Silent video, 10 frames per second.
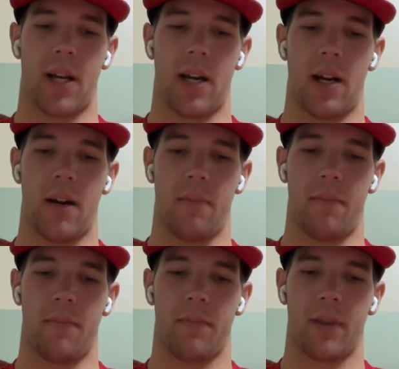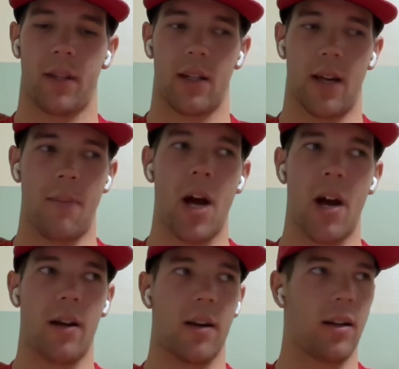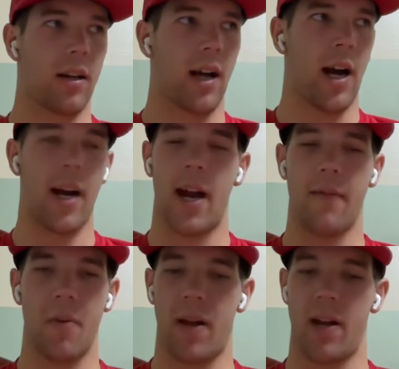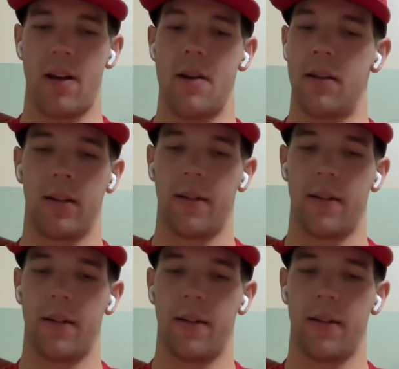Um, I'm not, I haven't been